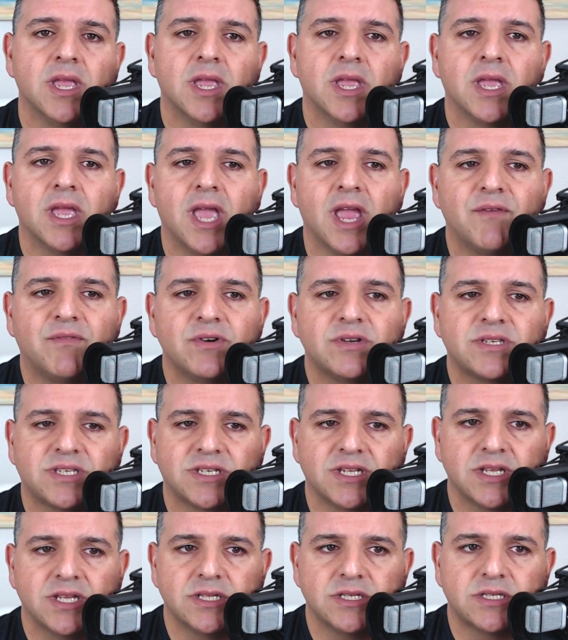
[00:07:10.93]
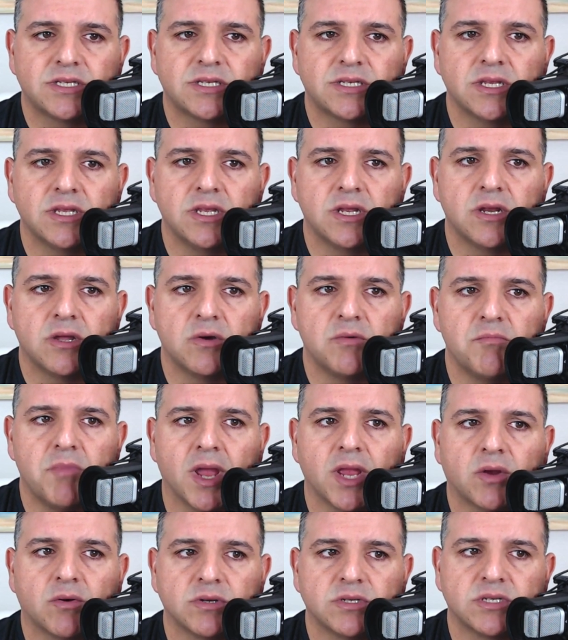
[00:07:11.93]
Ever since, you know,
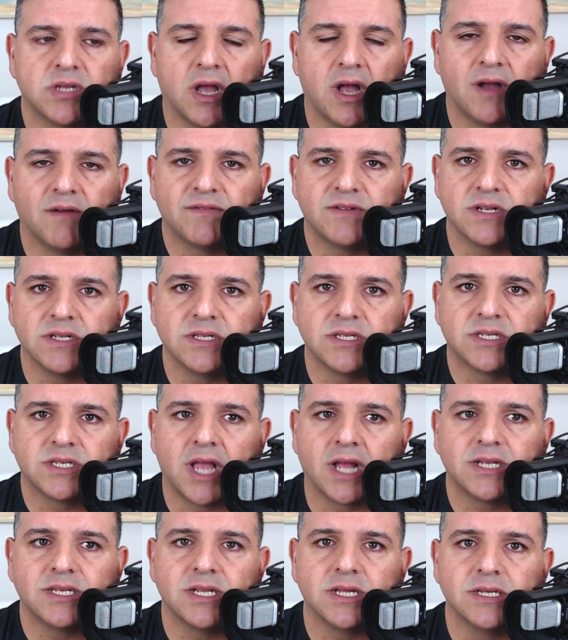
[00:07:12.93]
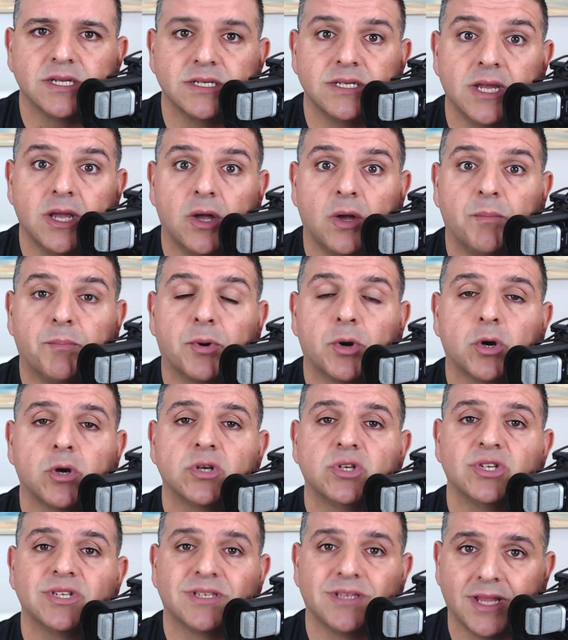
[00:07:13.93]
Microsoft and Satya Nadella
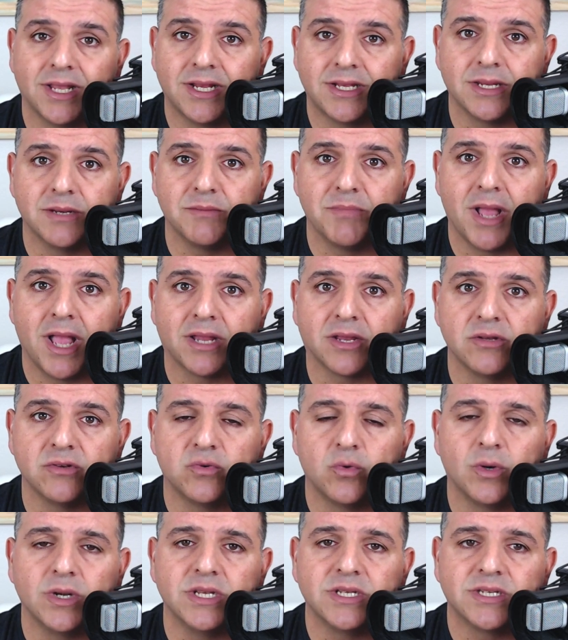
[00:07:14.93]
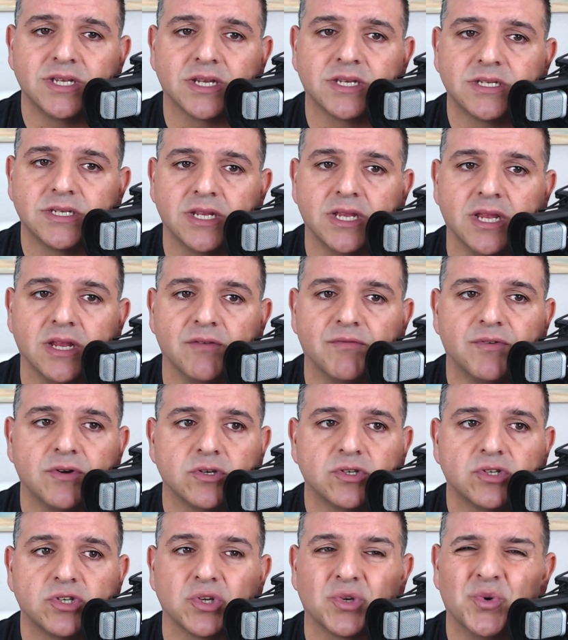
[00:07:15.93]
purchased LinkedIn back in 2016 for
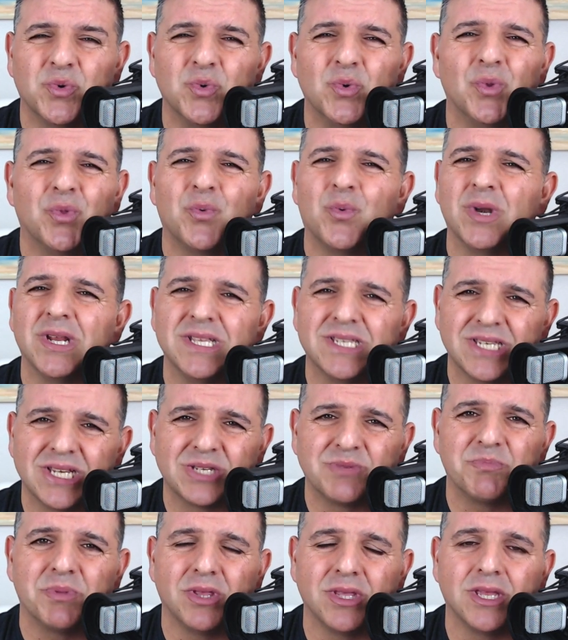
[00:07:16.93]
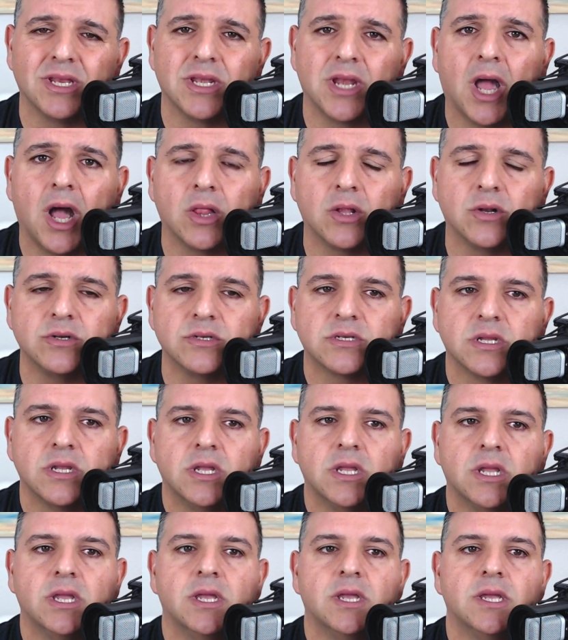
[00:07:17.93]
just a cool $26 billion,
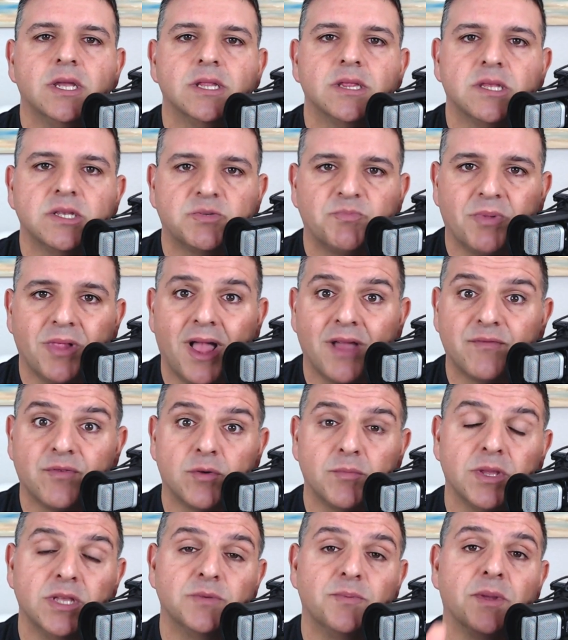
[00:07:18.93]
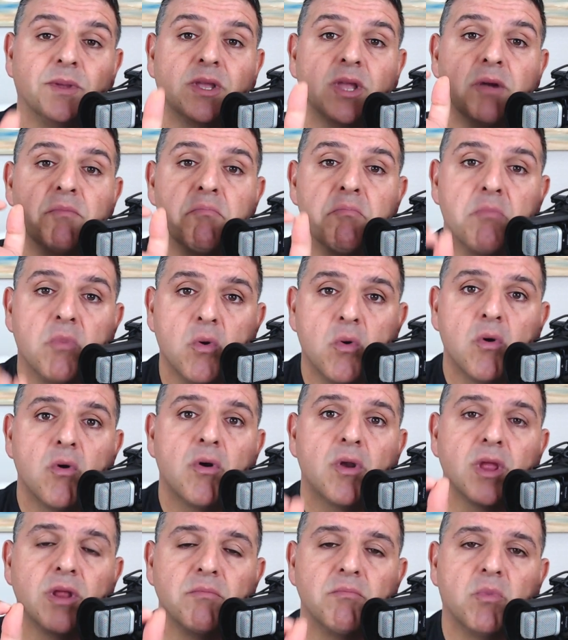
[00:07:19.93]
this platform has become more
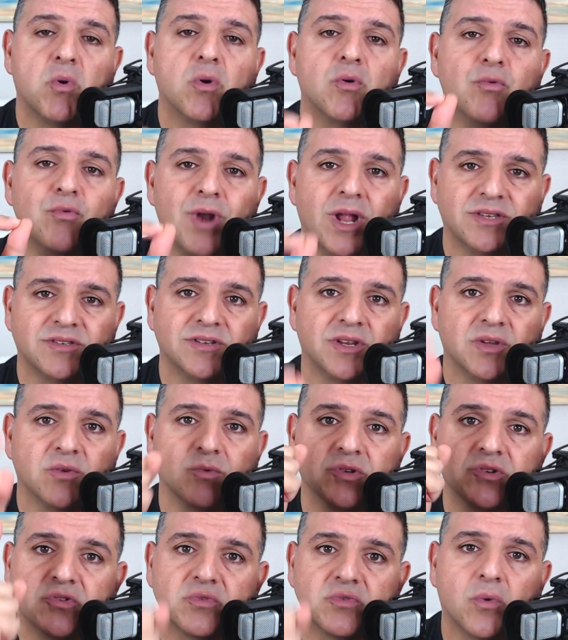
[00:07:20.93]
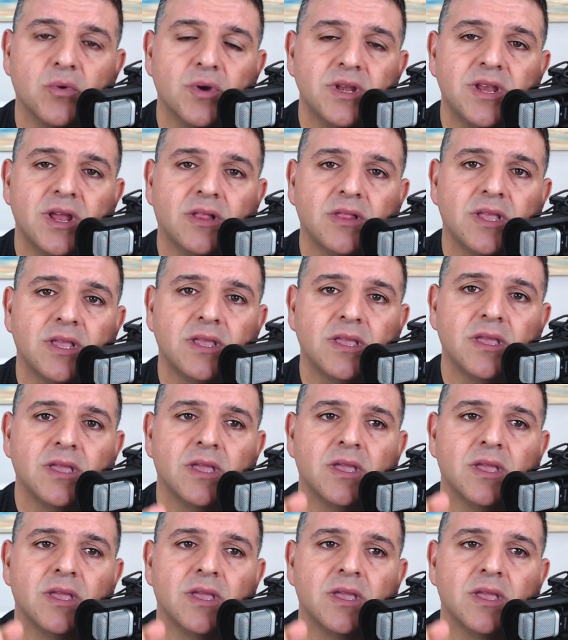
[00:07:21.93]
and more resonant with storytelling,